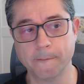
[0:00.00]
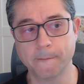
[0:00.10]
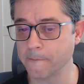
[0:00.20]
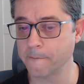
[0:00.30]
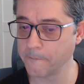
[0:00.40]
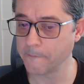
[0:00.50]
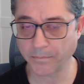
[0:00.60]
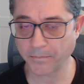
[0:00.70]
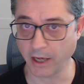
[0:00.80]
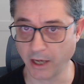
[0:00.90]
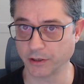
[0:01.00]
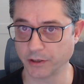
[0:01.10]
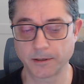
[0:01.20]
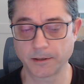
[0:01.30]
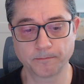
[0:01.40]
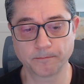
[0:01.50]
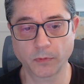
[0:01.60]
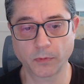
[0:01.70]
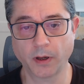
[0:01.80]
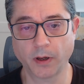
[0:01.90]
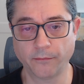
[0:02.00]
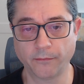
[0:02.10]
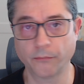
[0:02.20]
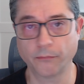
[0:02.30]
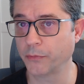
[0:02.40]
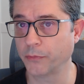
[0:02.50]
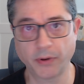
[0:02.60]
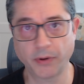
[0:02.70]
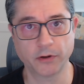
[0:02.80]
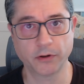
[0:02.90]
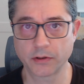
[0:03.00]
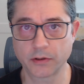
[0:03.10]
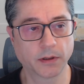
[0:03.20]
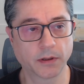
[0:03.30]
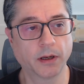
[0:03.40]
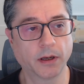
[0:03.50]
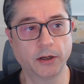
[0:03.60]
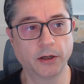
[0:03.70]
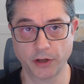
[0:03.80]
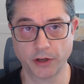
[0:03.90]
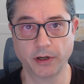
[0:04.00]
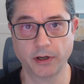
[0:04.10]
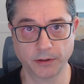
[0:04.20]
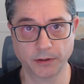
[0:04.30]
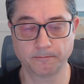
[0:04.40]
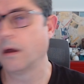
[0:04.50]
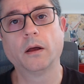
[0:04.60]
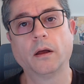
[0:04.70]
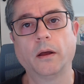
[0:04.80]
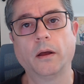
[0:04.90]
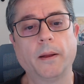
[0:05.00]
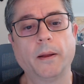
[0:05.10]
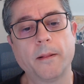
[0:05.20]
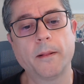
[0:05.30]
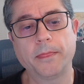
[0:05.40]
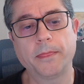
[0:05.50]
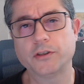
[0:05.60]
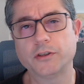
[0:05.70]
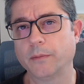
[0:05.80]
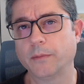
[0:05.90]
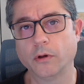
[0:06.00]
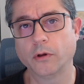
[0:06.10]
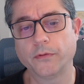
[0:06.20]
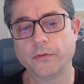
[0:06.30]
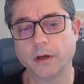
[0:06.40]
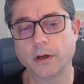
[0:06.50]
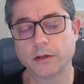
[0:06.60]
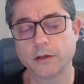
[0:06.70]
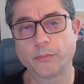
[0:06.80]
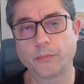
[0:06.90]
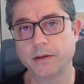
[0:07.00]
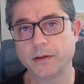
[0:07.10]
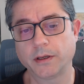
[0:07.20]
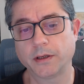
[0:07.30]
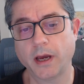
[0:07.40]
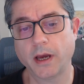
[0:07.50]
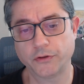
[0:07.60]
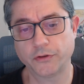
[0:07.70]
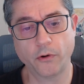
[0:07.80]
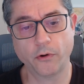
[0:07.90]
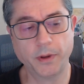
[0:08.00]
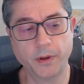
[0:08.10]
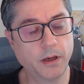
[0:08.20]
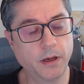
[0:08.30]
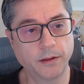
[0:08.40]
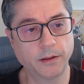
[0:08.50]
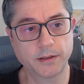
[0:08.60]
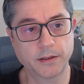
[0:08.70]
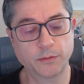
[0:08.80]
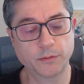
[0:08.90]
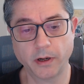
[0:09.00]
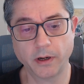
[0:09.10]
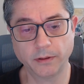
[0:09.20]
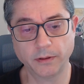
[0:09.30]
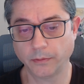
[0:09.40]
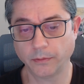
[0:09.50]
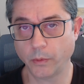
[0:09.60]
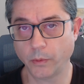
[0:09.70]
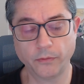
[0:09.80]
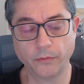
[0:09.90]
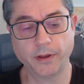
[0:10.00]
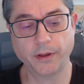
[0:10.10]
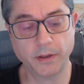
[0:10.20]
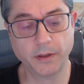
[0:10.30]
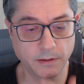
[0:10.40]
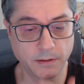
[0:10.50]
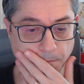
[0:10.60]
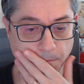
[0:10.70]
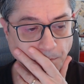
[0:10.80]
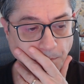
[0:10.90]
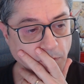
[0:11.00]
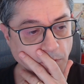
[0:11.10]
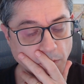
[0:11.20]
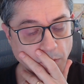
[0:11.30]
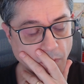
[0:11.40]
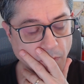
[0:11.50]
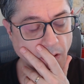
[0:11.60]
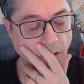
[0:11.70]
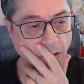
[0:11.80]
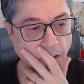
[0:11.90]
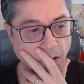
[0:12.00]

agents from the previous generation. There's a couple of surprising catch for me in this experiment. One of them is the